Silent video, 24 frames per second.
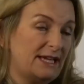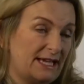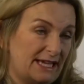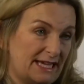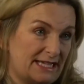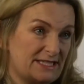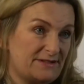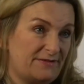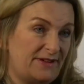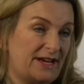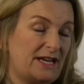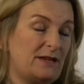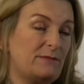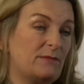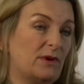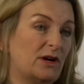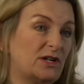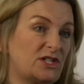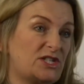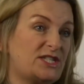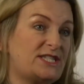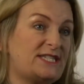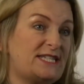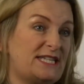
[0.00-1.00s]
is very
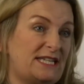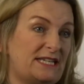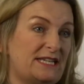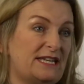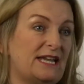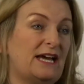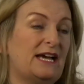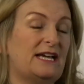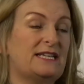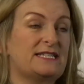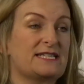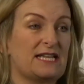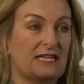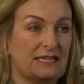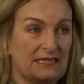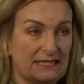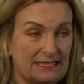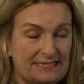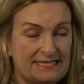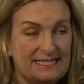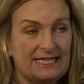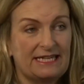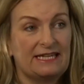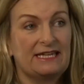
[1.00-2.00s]
much seen as a
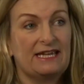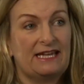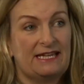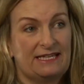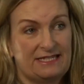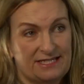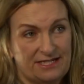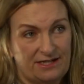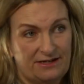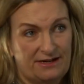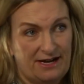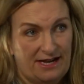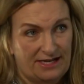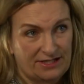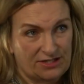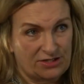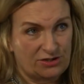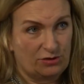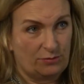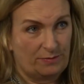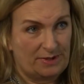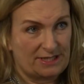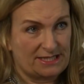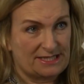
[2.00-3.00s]
leading
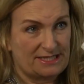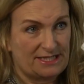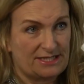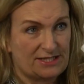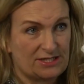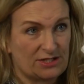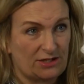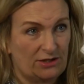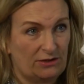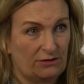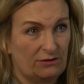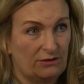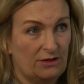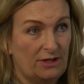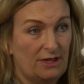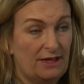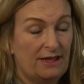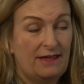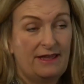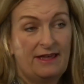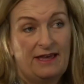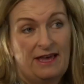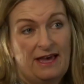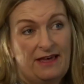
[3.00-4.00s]
international business school.
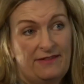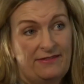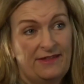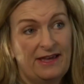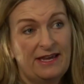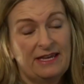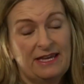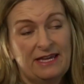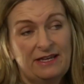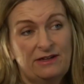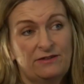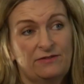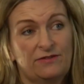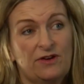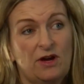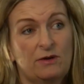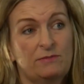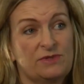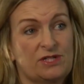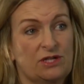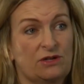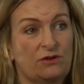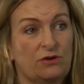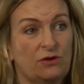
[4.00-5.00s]
And that kind of
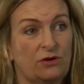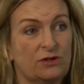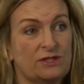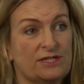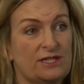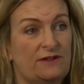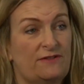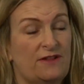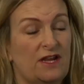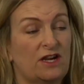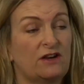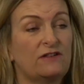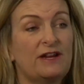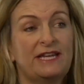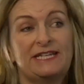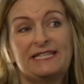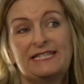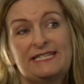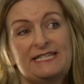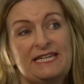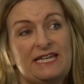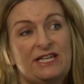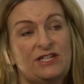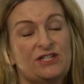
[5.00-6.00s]
comes across in the
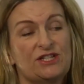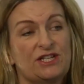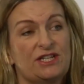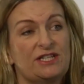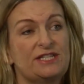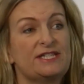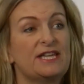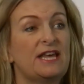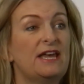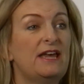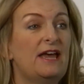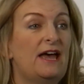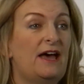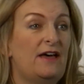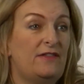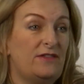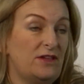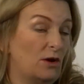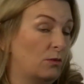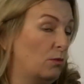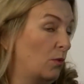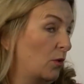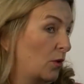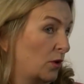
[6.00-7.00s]
accreditations and the
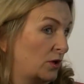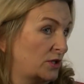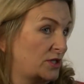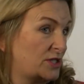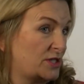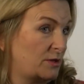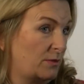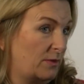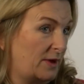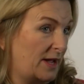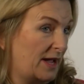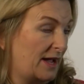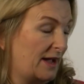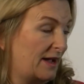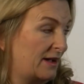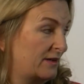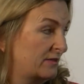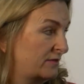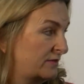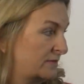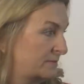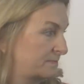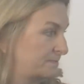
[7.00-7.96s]
awards that we have.